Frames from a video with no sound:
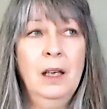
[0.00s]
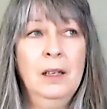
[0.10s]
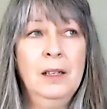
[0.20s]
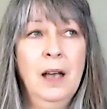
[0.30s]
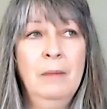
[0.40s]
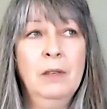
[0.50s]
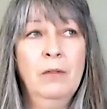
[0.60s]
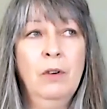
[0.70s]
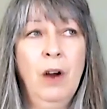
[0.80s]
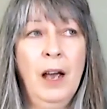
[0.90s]
in times
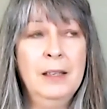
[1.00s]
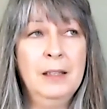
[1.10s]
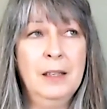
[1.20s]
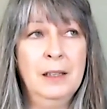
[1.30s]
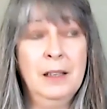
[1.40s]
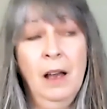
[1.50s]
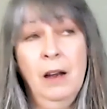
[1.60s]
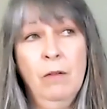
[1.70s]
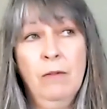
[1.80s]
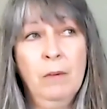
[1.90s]
of crisis i
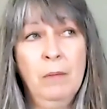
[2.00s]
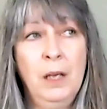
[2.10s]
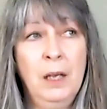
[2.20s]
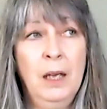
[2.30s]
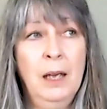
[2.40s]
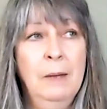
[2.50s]
know for me